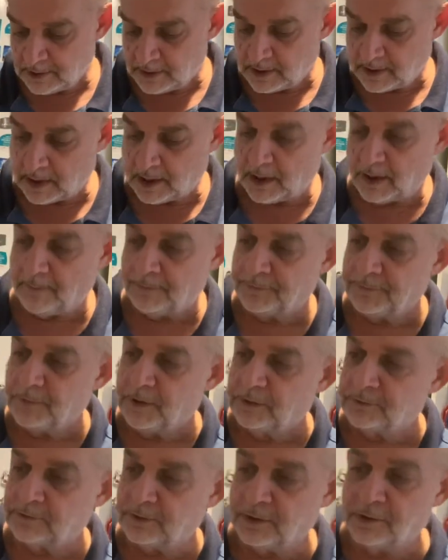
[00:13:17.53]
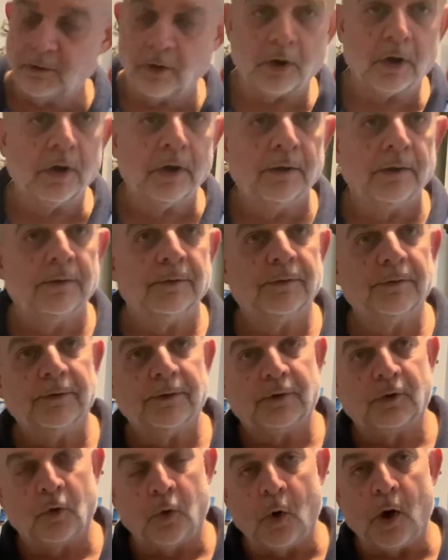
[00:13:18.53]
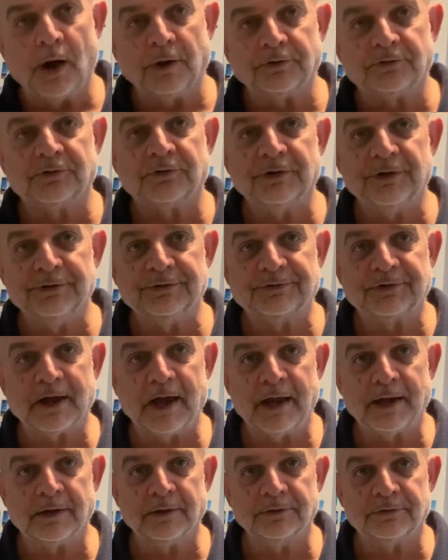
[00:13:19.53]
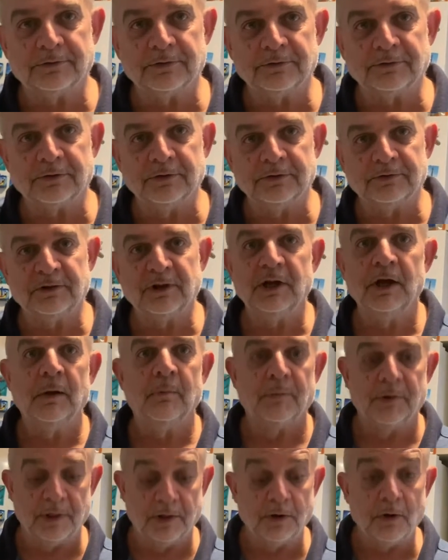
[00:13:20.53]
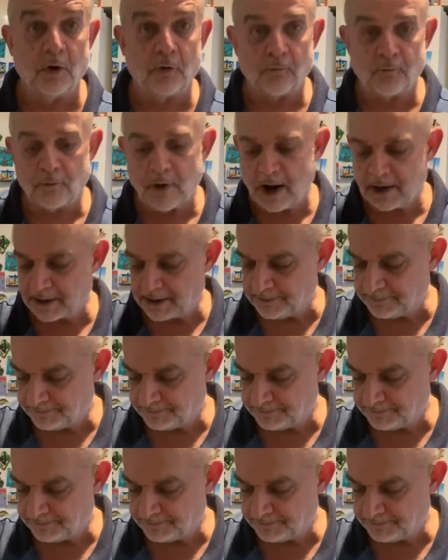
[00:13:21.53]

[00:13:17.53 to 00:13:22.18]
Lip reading: So they're not quite cheesecake consistency, but they're not runny.